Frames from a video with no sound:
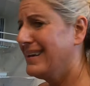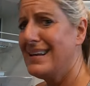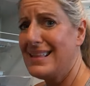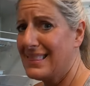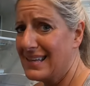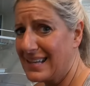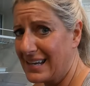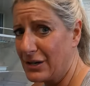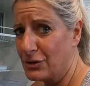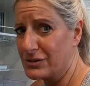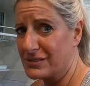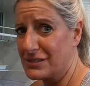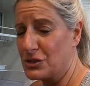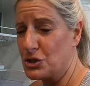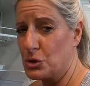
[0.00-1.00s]
anything
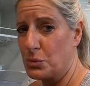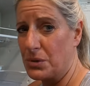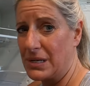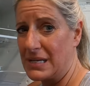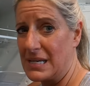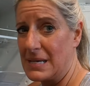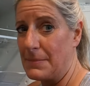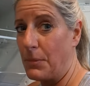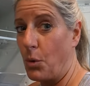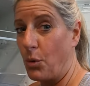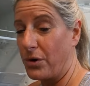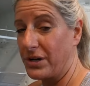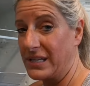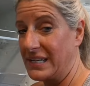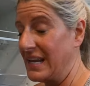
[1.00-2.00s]
else that you want to keep
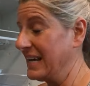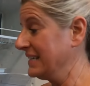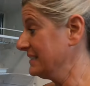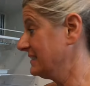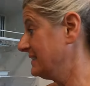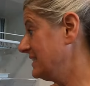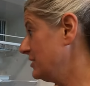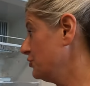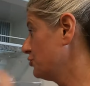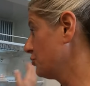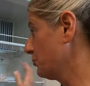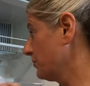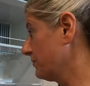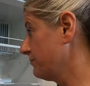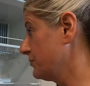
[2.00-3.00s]
organized in
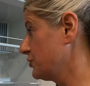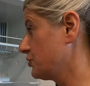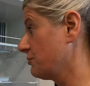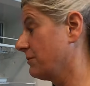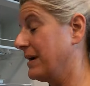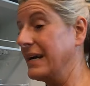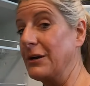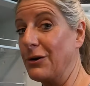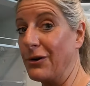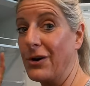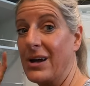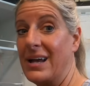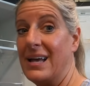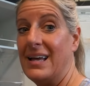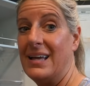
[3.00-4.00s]
your
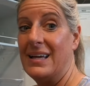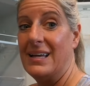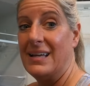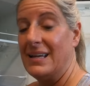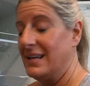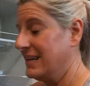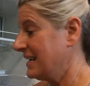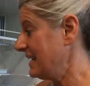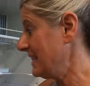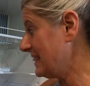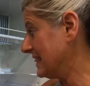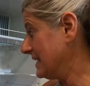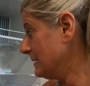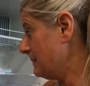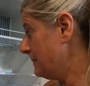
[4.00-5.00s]
refrigerator
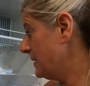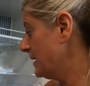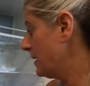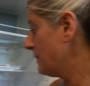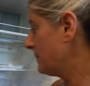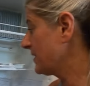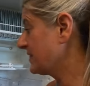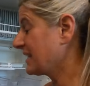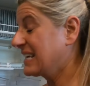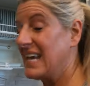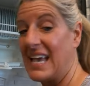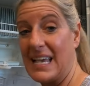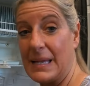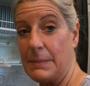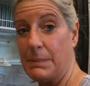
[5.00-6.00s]
in them. But the
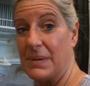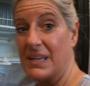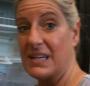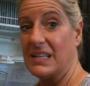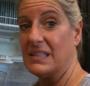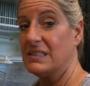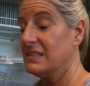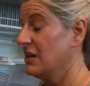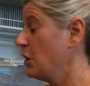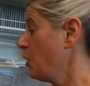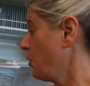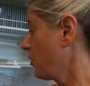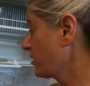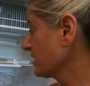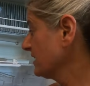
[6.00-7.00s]
can bin
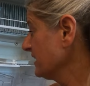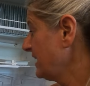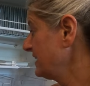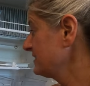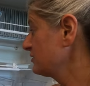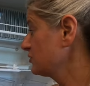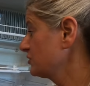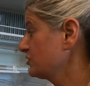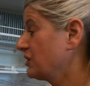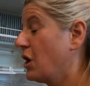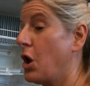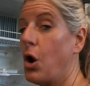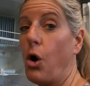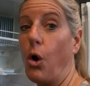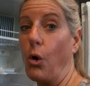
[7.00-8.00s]

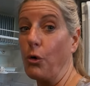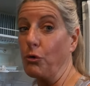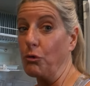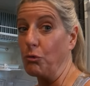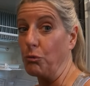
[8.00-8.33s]
organizers are